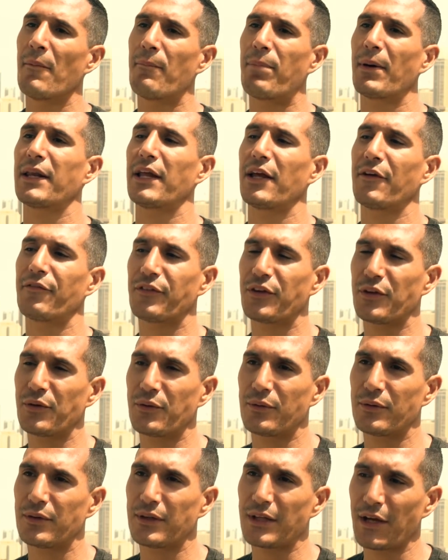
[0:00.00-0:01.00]
But if
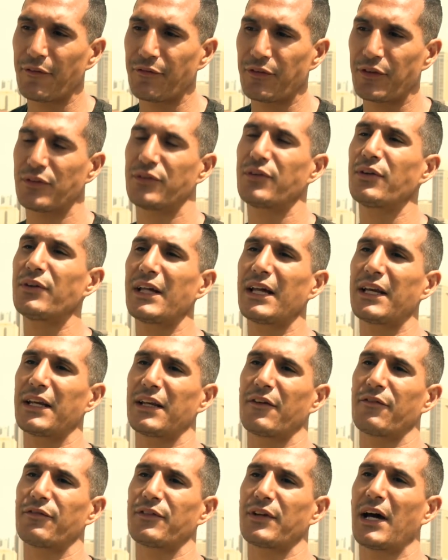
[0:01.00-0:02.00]
you if you do that
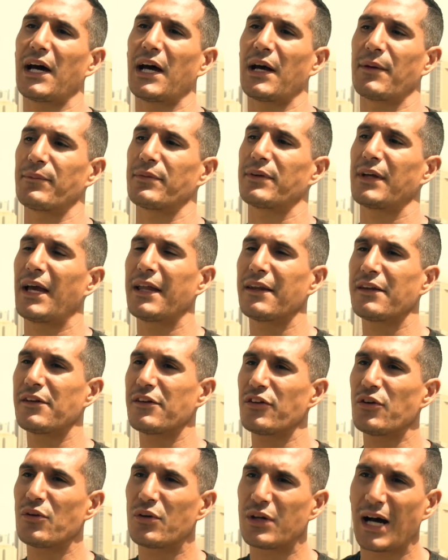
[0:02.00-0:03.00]
enough times
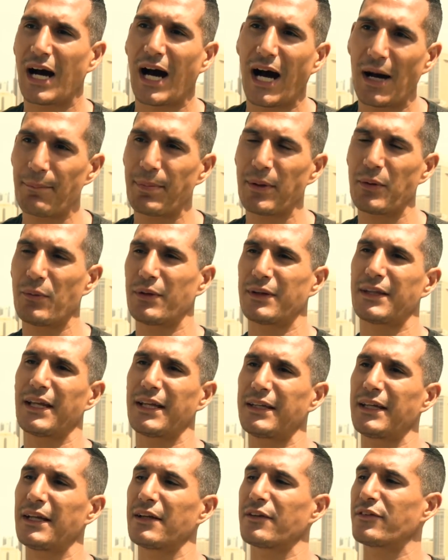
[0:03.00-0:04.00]
and you copy what
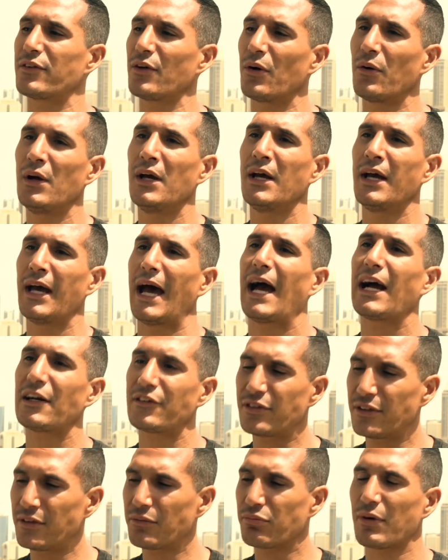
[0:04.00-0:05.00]
they did, so
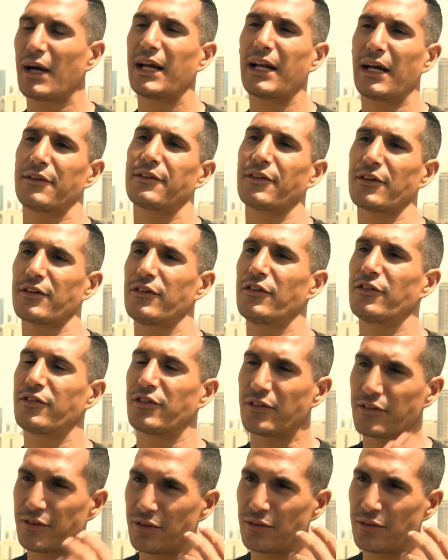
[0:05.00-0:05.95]
actually write out their solution.